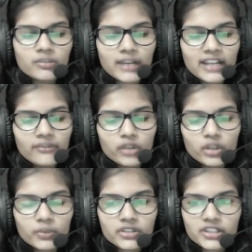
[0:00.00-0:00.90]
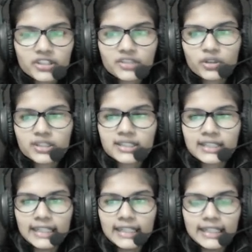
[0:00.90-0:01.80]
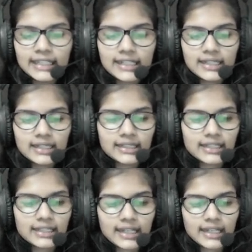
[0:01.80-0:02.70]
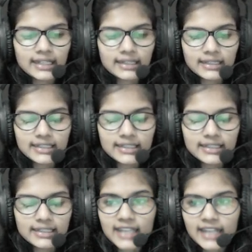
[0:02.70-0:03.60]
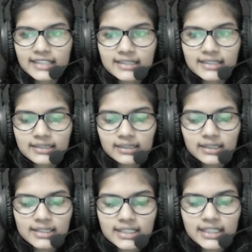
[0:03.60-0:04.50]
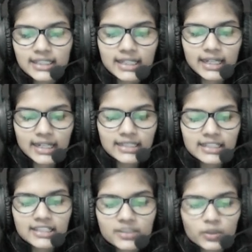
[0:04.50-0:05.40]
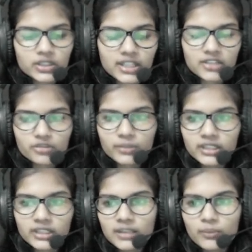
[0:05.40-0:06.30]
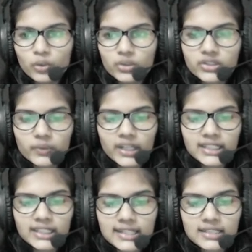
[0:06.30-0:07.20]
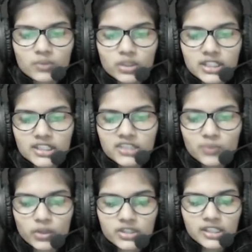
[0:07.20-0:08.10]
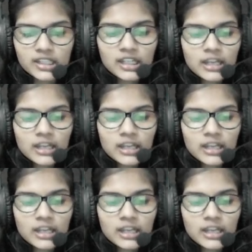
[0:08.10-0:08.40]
My font, which is font, is Arial. Then let's say the size is 30, and I just want that to be the bold, right? That is what I just want.